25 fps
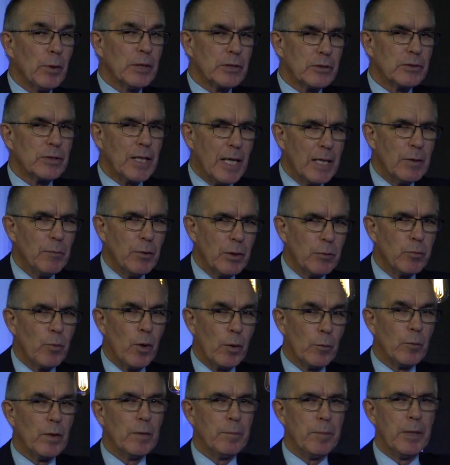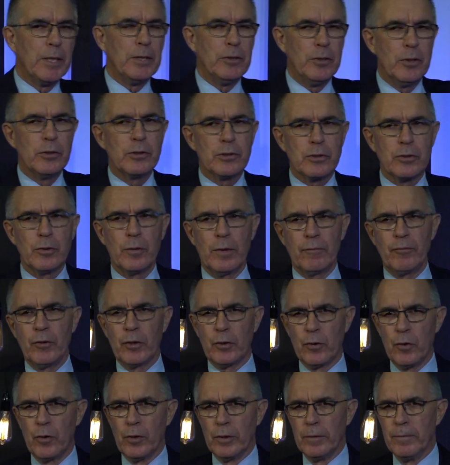to stay with what we've been used to, if you
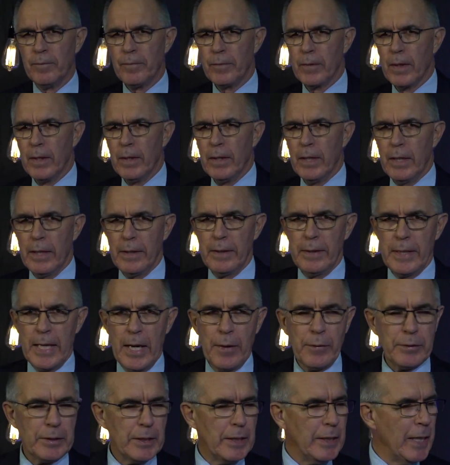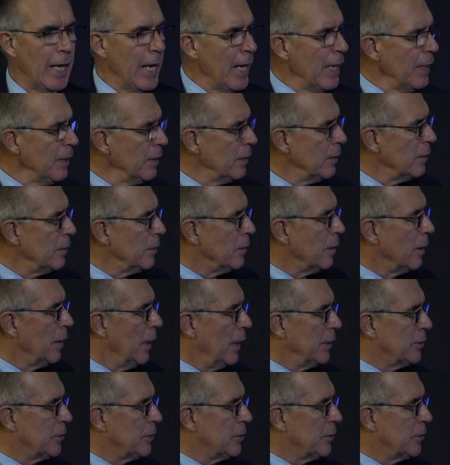could. Now at the end, it